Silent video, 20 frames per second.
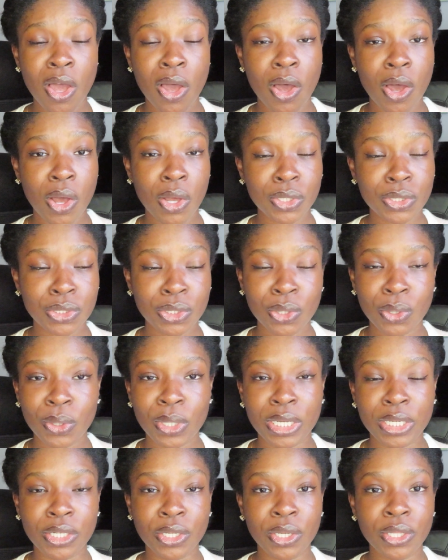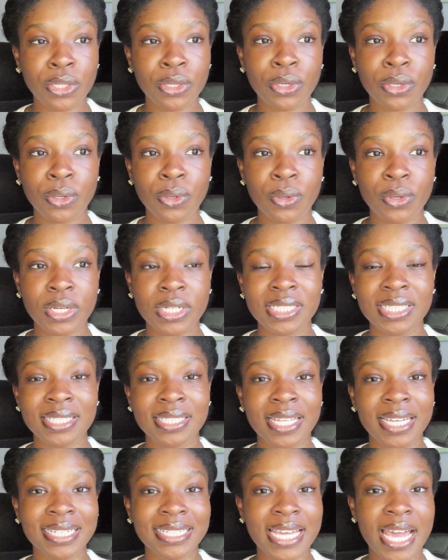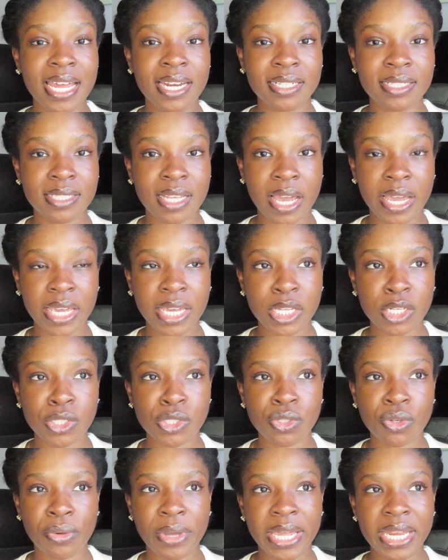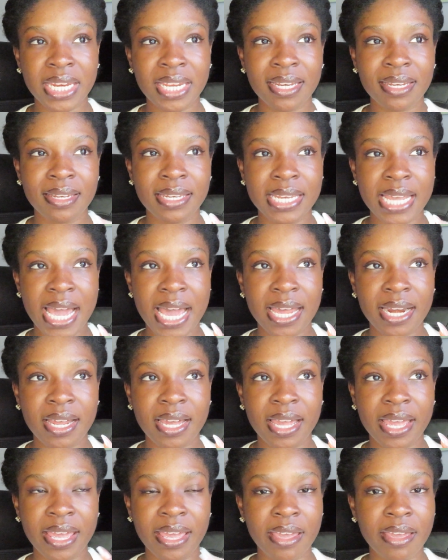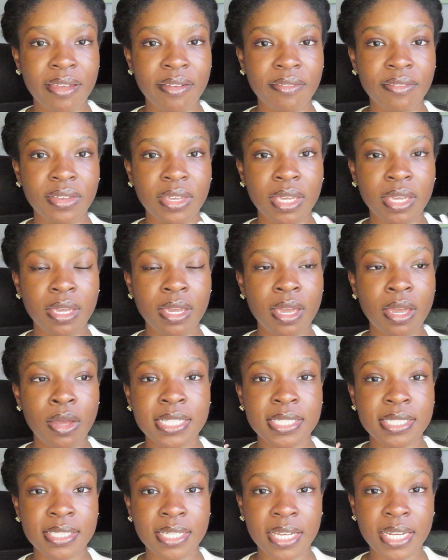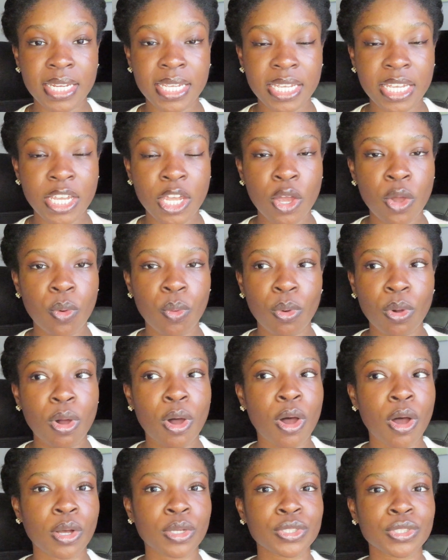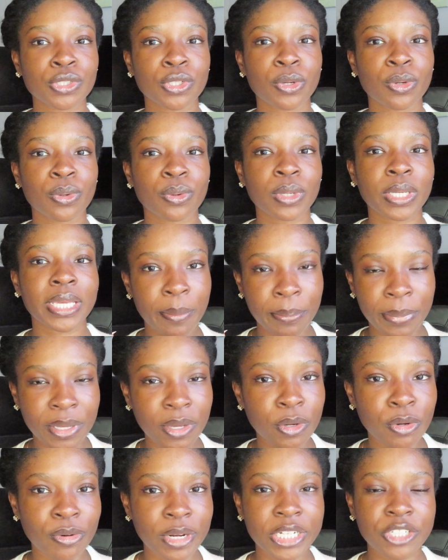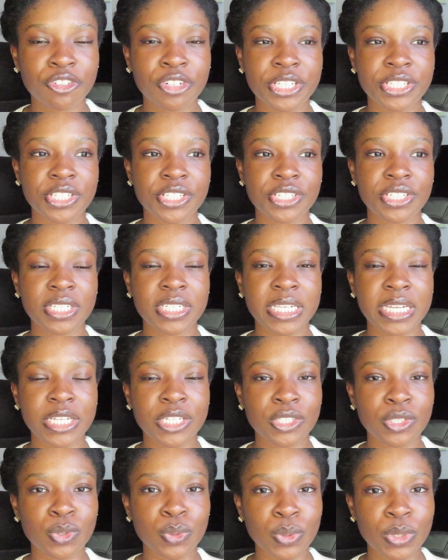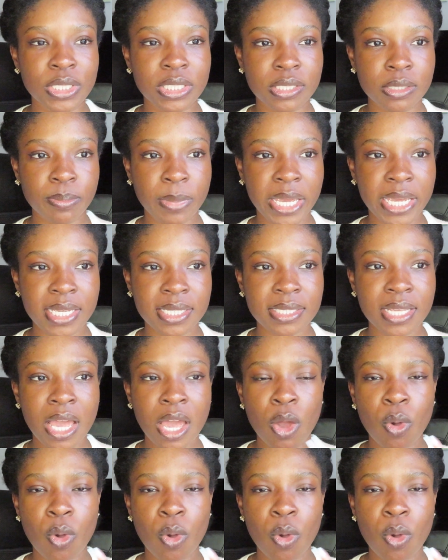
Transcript: Also, another course is like data science, so any data heavy study will also be a great transition into this space.